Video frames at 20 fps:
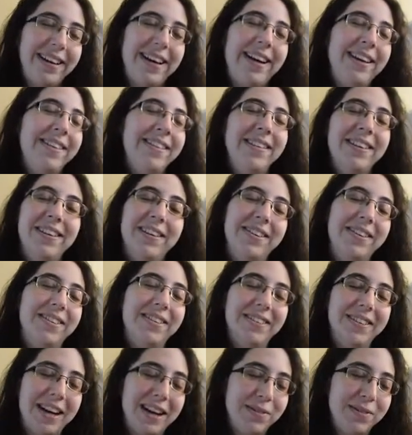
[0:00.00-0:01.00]
I don't
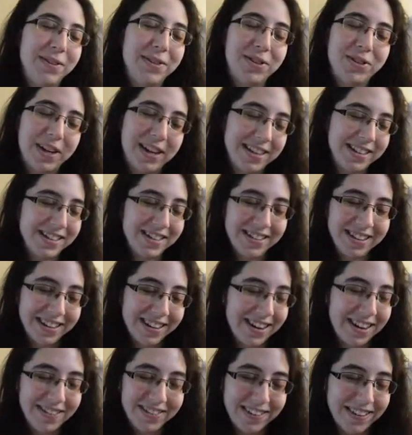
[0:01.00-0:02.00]
know, have you tried turning it
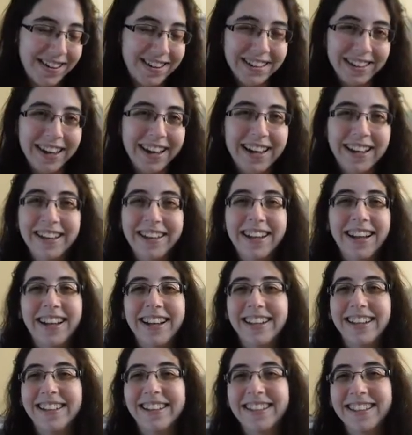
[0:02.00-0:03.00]
off and on again?
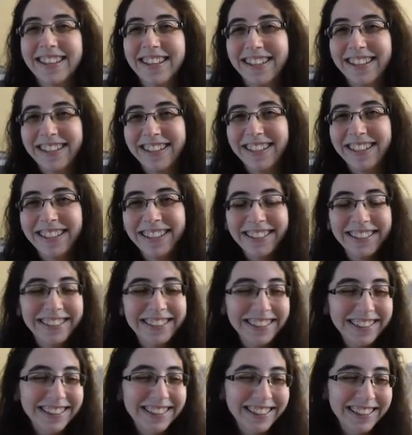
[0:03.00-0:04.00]
And like,
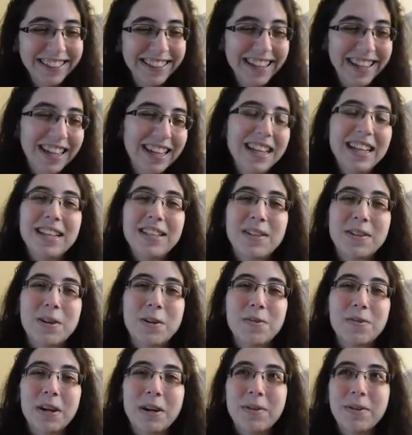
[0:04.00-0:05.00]
so if I